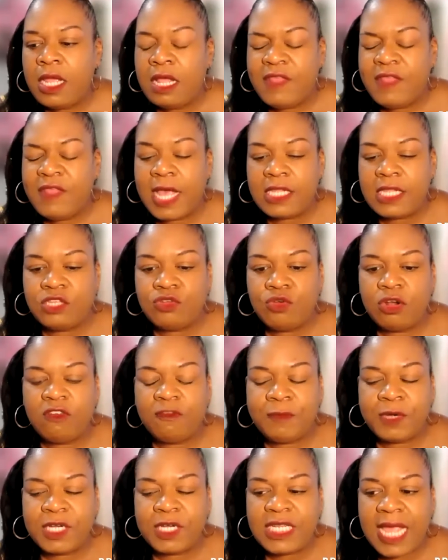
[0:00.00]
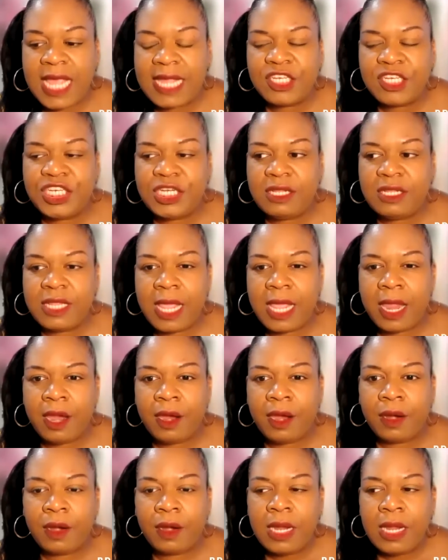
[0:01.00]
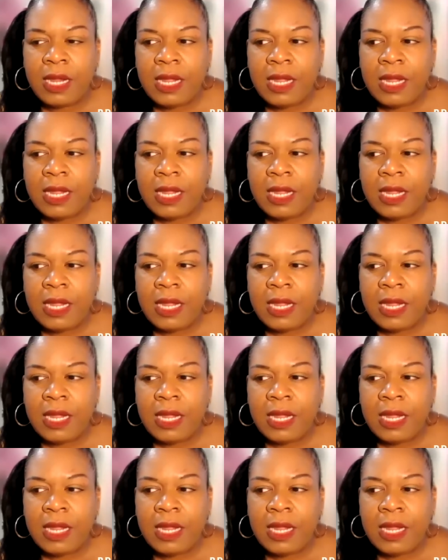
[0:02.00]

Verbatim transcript: that sort of protection there